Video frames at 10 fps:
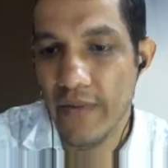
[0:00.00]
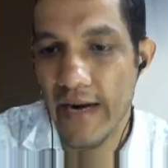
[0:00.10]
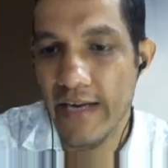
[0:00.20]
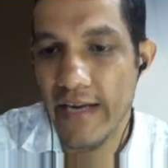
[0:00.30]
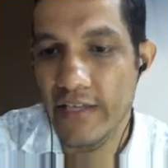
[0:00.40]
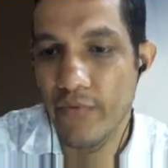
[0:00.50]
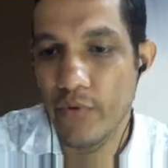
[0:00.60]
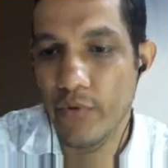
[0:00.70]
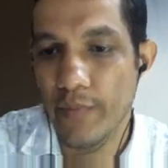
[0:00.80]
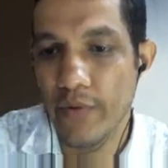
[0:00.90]
adhesive
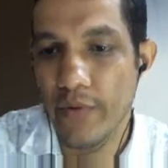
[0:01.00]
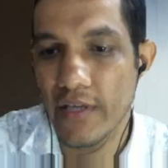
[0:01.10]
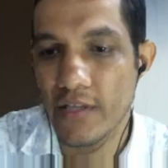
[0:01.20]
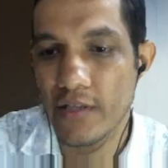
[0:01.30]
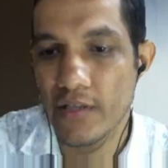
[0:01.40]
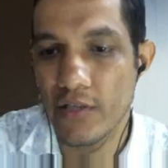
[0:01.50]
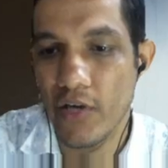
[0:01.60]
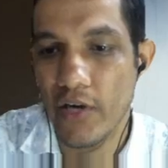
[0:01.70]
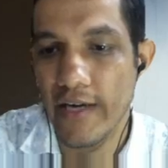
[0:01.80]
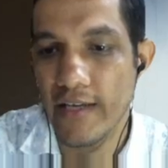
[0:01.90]
force between this
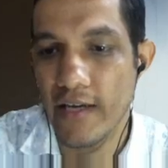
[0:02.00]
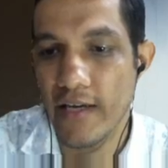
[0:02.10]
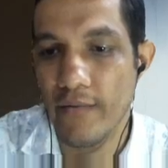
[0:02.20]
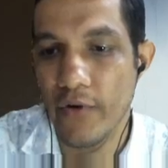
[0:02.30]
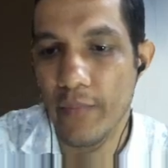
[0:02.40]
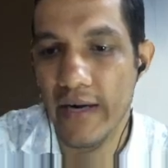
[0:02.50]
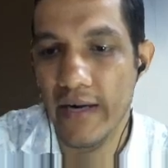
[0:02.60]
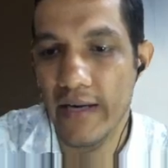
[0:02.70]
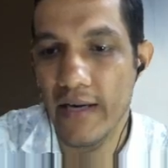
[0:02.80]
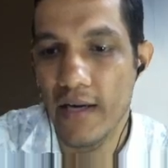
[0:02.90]
solid and the fluid
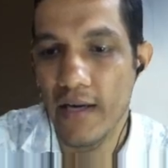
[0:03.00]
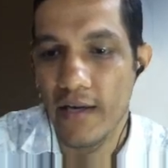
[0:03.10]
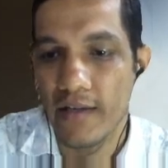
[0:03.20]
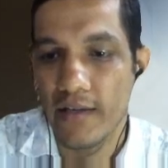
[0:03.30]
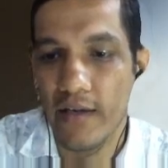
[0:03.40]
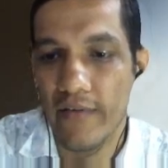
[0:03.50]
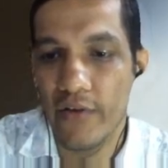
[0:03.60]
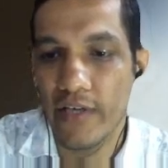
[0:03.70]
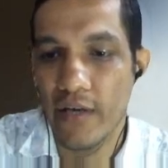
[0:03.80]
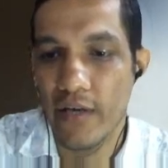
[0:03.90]
particle, the
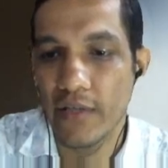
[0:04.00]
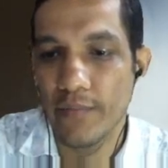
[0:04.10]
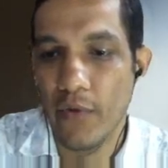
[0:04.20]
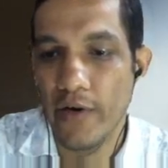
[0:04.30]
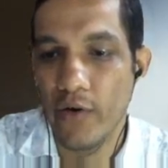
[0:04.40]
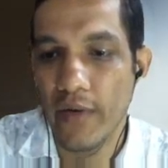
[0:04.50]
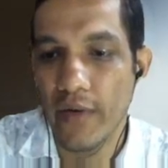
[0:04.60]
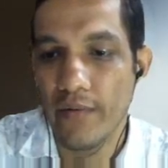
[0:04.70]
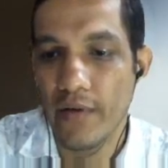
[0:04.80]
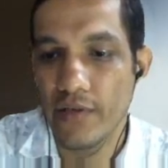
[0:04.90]
velocity of this point will
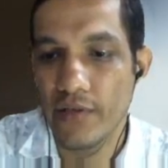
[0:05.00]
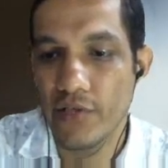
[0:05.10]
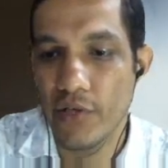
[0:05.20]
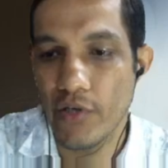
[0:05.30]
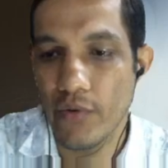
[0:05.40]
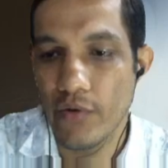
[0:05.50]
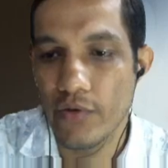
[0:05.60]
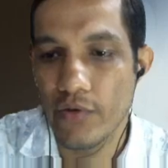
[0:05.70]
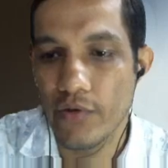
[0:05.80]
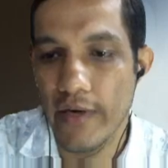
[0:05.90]
be zero.
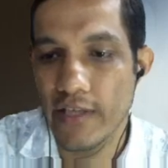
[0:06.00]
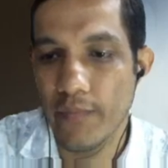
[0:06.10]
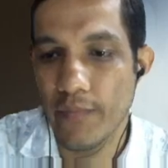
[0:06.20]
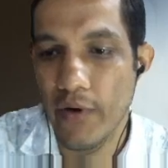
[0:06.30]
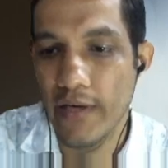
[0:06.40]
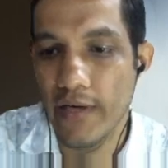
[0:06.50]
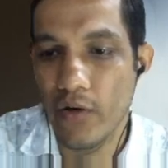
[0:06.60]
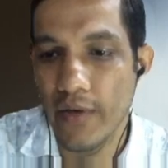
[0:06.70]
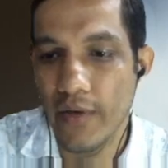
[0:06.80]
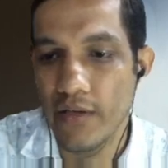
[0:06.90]
So at this point it will
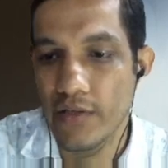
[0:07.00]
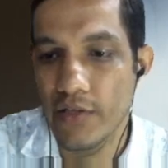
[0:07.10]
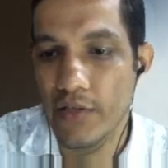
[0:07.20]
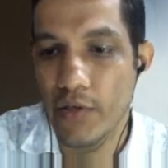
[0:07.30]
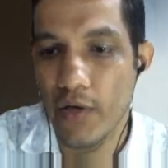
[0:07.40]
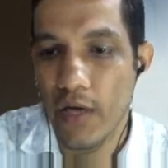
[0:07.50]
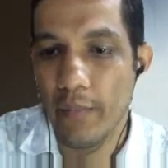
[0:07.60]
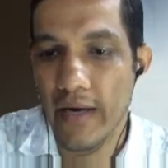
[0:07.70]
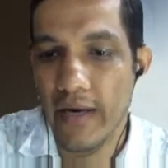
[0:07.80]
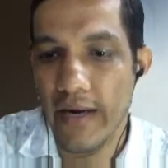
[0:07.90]
be zero.
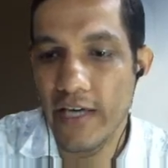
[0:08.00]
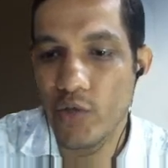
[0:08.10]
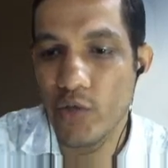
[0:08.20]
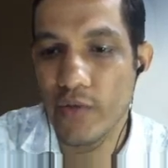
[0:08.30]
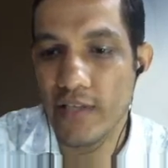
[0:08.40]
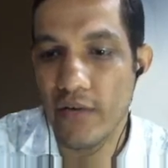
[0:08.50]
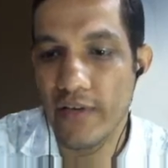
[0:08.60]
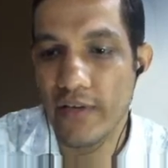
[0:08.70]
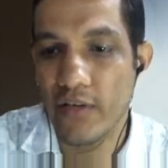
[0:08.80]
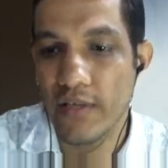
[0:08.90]
But next to the
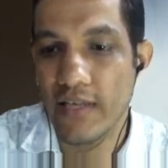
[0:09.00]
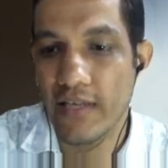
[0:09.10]
surface of this